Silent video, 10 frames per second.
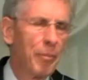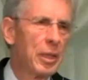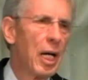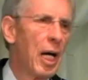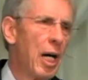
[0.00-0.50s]

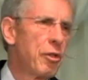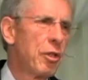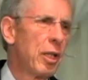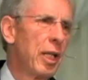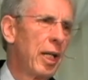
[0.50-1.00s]
to usher
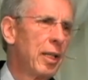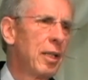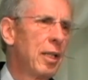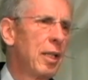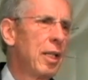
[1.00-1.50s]
in
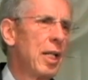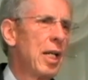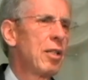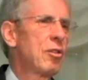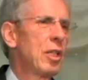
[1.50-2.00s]

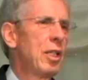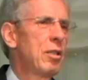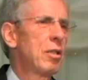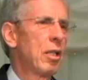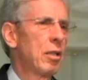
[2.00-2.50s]
his
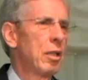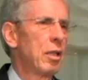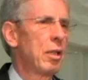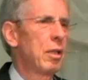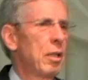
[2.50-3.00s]

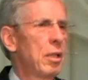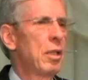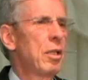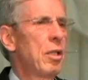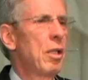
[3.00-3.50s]
eternal
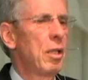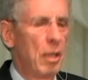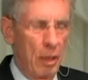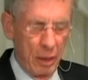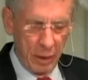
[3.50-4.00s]

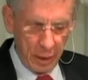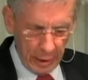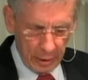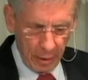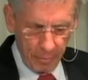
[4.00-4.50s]

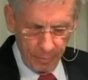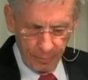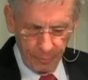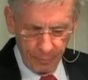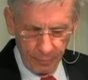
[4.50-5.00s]
kingdom.
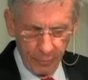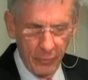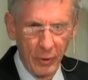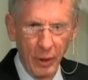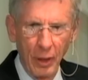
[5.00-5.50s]

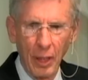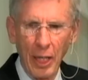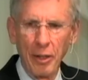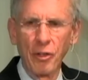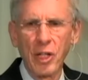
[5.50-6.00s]

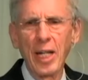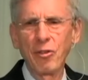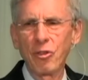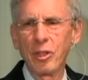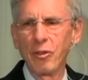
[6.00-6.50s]
And the saints
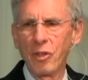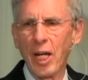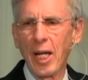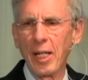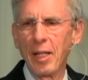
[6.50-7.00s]
can
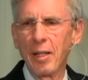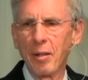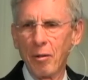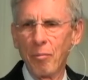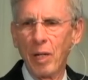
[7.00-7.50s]
say,
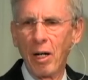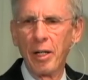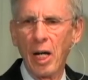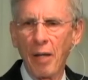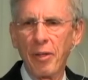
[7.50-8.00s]

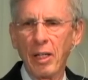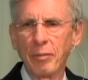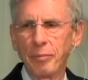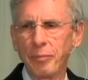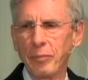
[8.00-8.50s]
Maranatha.
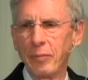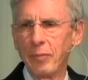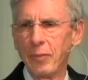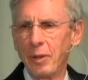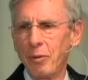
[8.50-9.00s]

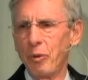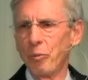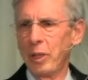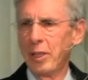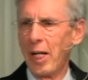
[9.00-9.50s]
We
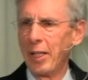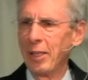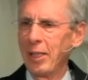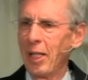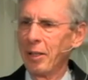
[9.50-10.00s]
read that in
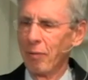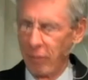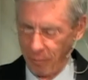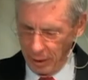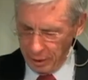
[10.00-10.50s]
the end of
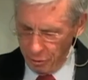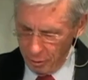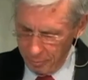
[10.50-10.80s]
Revelation.